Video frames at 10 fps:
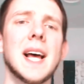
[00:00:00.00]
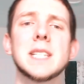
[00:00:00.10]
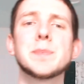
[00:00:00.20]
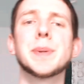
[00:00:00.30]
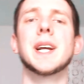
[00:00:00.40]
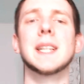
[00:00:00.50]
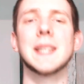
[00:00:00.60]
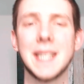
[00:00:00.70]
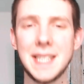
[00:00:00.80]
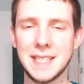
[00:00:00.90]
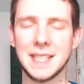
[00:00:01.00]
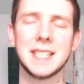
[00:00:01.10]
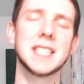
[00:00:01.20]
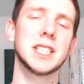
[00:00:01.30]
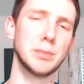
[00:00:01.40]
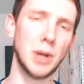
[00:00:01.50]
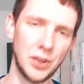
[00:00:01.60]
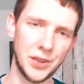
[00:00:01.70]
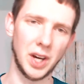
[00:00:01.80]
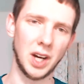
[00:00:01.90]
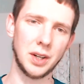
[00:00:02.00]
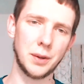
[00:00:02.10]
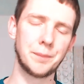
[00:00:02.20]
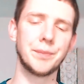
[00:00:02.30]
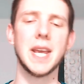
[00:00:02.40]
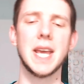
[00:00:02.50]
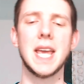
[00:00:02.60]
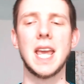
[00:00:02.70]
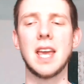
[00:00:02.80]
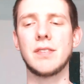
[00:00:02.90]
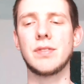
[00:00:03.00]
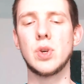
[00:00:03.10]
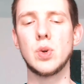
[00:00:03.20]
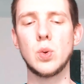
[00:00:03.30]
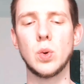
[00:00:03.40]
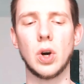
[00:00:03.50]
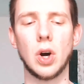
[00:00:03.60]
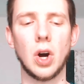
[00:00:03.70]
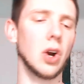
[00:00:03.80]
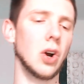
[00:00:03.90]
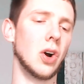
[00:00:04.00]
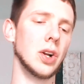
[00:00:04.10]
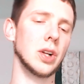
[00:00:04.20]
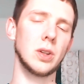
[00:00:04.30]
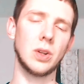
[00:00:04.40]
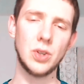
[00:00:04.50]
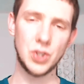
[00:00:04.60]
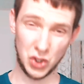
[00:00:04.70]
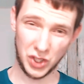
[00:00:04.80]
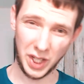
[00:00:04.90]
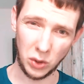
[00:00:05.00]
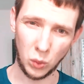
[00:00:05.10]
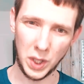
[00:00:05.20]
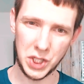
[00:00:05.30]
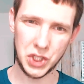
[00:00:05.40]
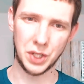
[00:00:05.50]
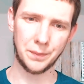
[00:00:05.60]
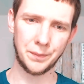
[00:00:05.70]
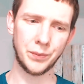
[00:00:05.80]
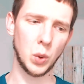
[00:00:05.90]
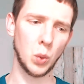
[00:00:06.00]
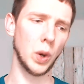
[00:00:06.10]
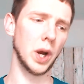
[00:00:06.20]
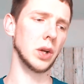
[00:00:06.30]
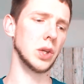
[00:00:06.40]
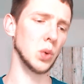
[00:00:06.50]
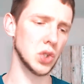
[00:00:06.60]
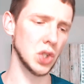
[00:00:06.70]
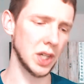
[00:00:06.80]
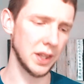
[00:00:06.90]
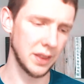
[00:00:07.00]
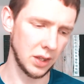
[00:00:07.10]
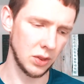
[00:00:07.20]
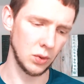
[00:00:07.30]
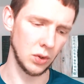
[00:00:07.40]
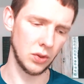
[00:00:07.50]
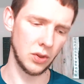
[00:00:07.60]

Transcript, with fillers: Last but not least, small talk. If you are on a larger scale question where you are trying to think through your